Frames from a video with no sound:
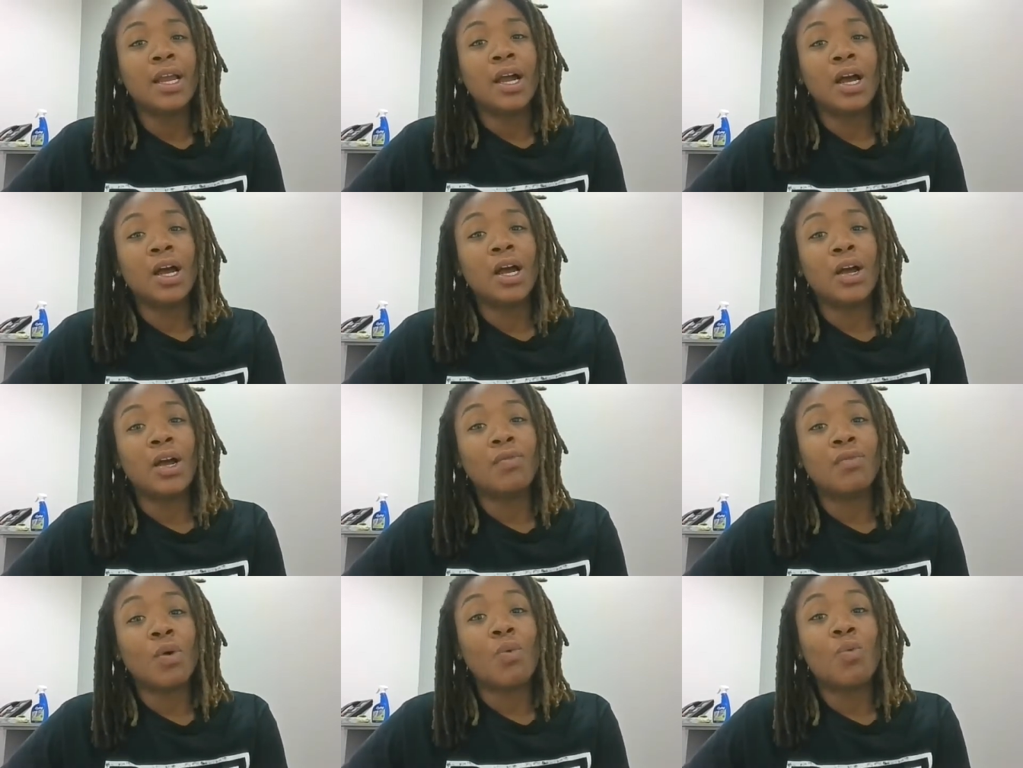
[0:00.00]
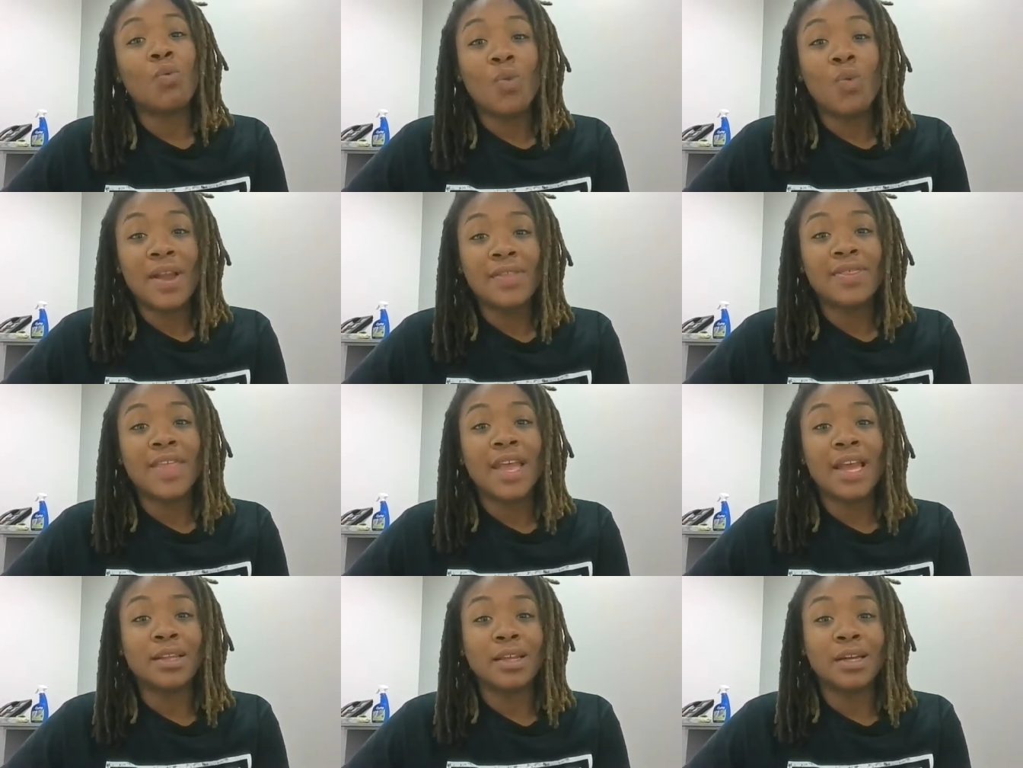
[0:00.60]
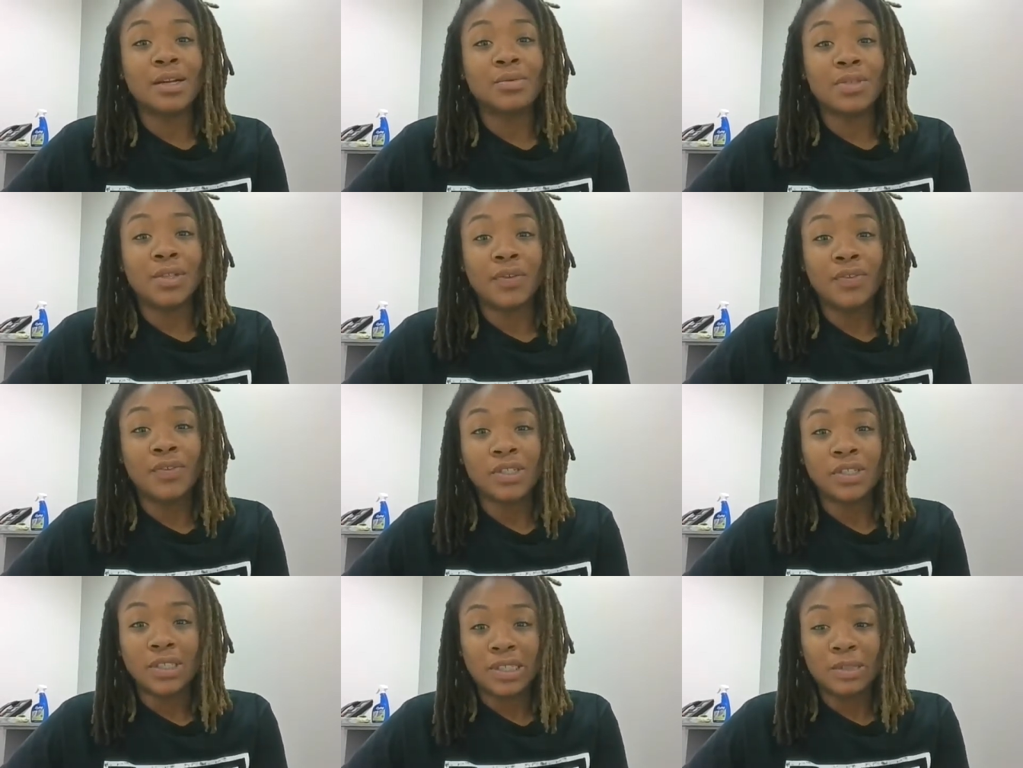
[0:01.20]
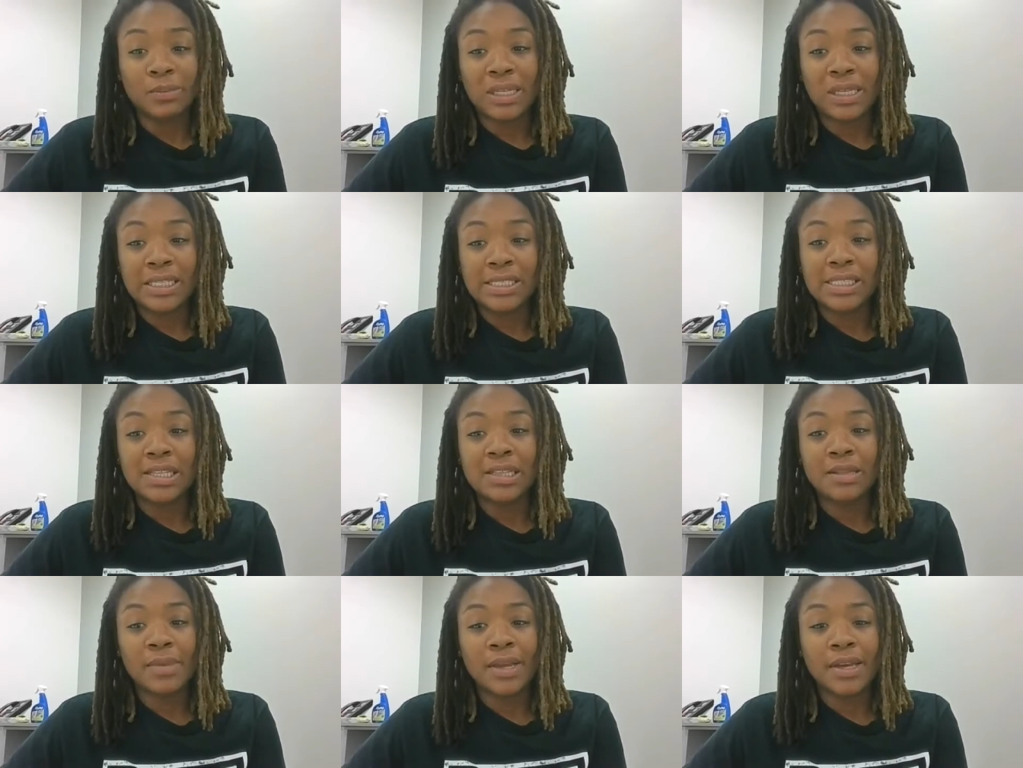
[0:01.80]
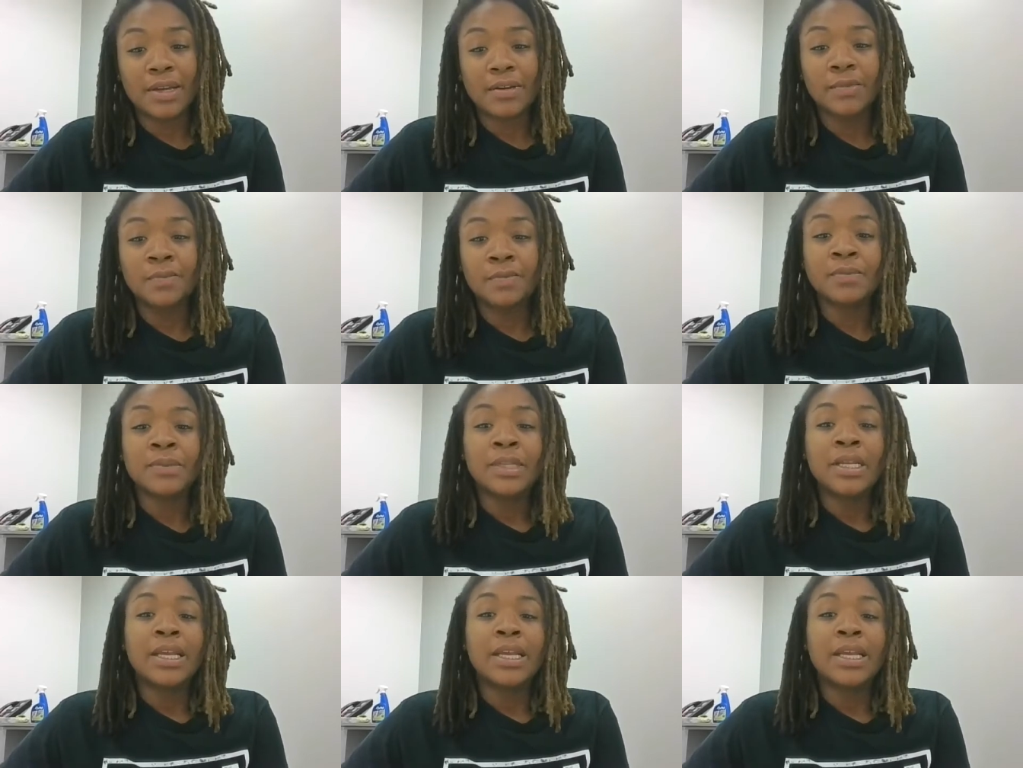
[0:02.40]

of when that letter was officially placed in the mail.